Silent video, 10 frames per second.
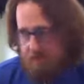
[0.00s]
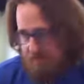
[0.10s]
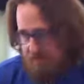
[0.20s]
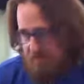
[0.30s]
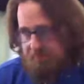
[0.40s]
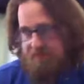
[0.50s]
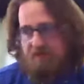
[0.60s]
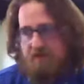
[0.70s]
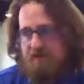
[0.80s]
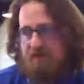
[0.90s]
stop
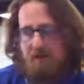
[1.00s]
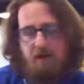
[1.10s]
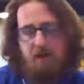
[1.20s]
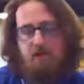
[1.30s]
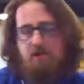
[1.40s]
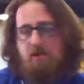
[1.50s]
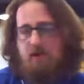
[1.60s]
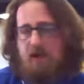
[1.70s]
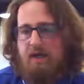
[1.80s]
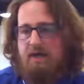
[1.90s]
and try to figure out,
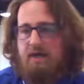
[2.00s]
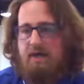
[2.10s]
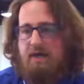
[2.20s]
okay,